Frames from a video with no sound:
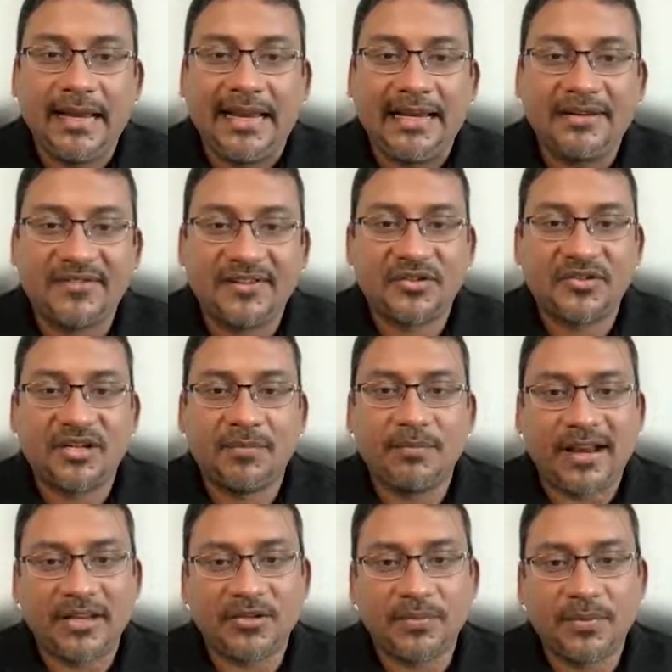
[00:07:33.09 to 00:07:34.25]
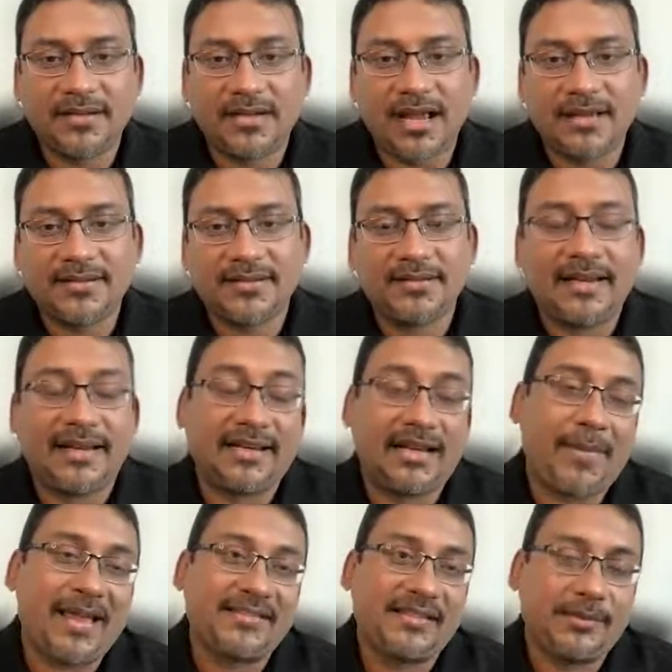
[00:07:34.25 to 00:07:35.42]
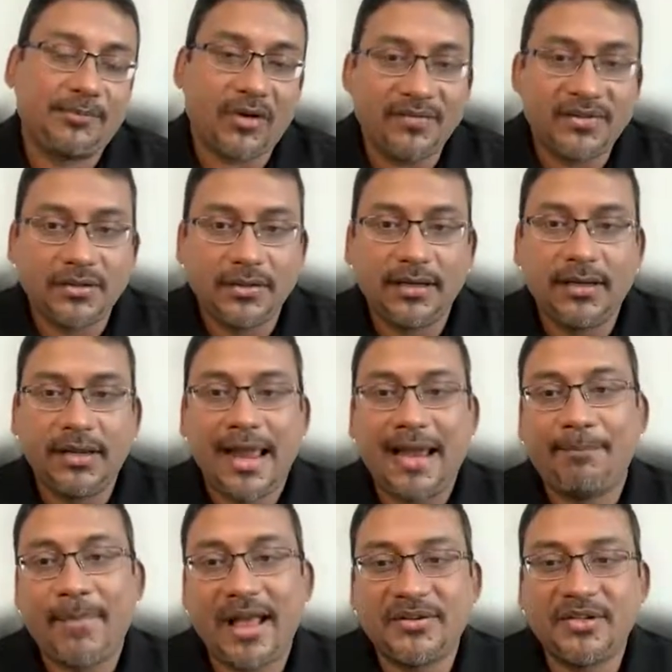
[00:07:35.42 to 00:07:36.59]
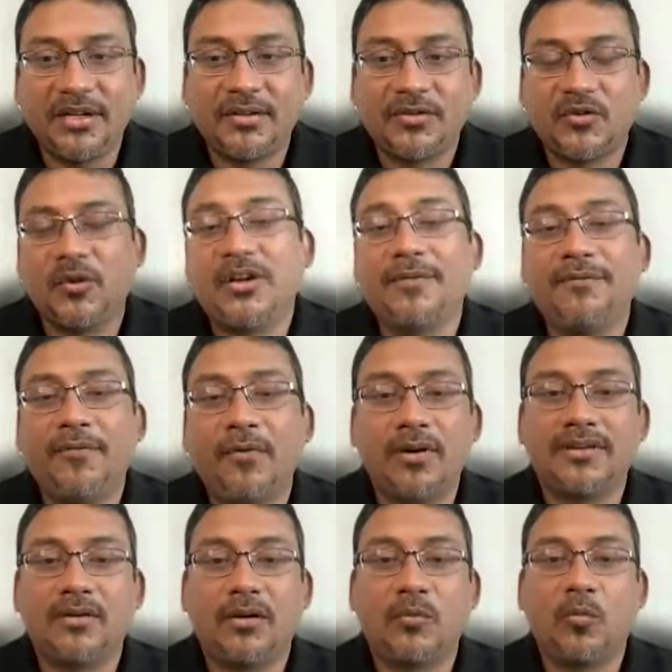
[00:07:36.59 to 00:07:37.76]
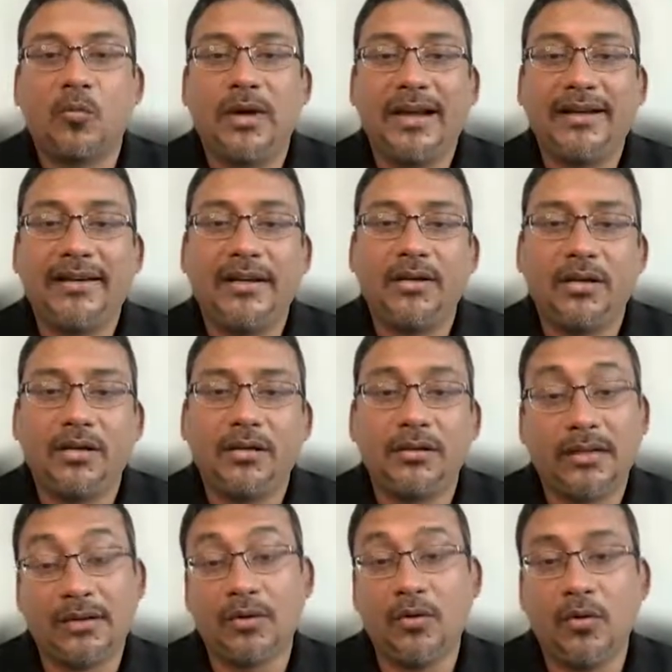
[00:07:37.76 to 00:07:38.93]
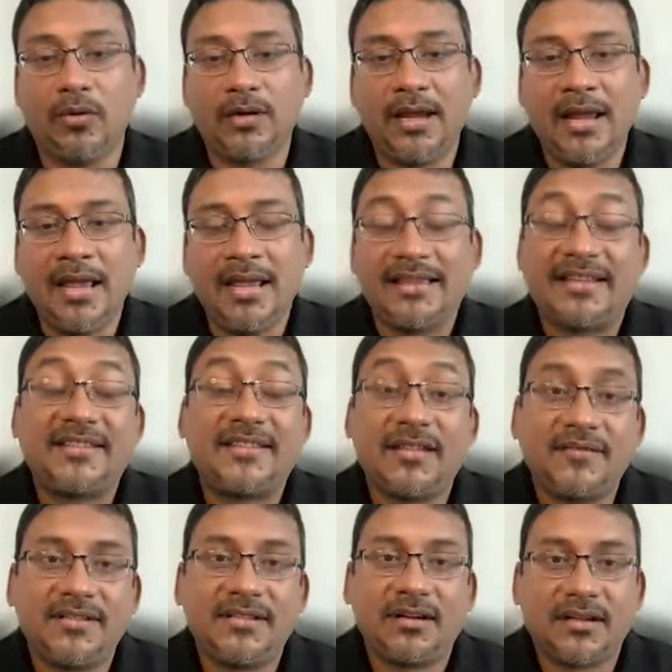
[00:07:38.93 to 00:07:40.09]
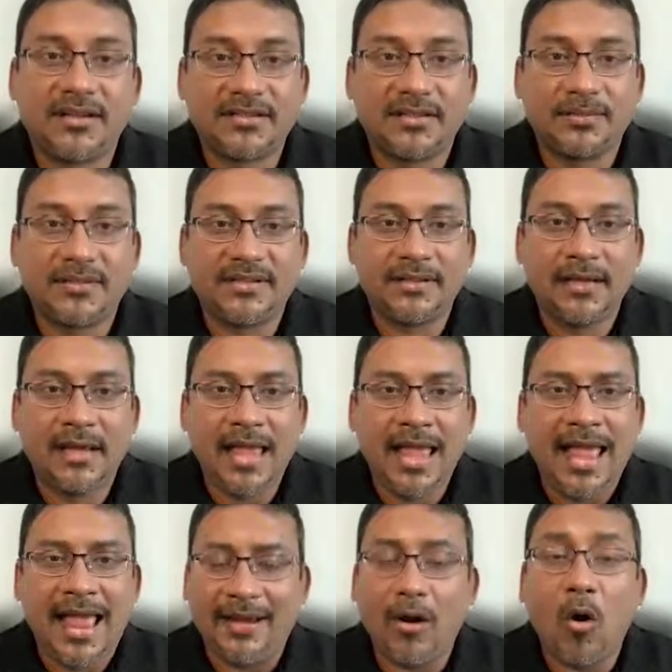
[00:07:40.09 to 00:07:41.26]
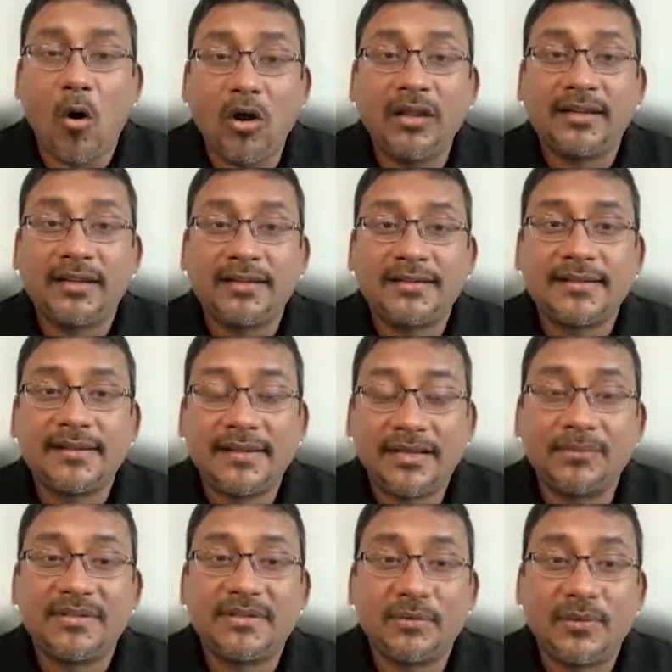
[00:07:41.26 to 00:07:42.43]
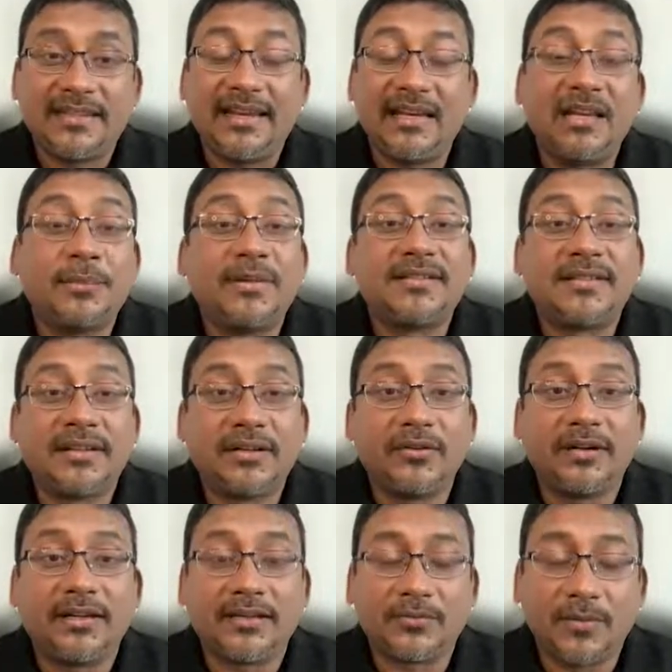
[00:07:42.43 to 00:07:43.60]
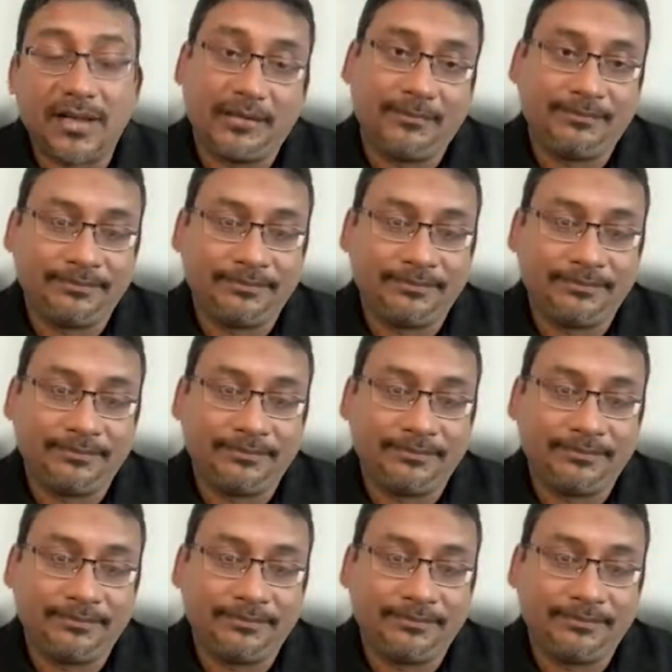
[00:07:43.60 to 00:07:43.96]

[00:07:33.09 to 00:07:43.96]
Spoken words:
infrastructure management tasks like capacity provisioning and patching, so you can focus on writing the code that serves your customers. And all this comes with enabled security as well.